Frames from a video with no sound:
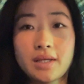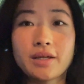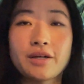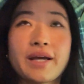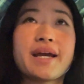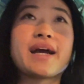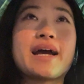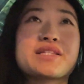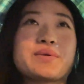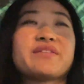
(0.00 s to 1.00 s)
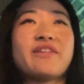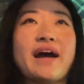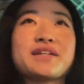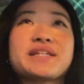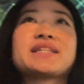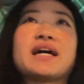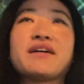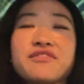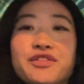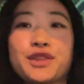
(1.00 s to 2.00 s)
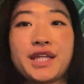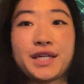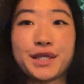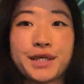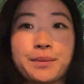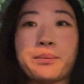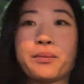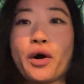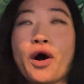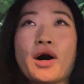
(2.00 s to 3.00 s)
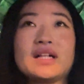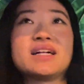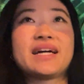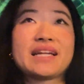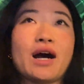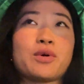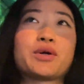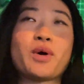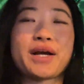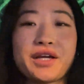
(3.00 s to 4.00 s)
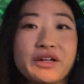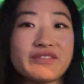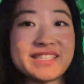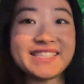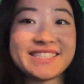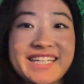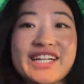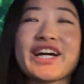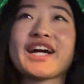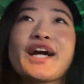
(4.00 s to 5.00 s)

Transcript: Okay guys, we finally left the mall and now we're walking over to dinner.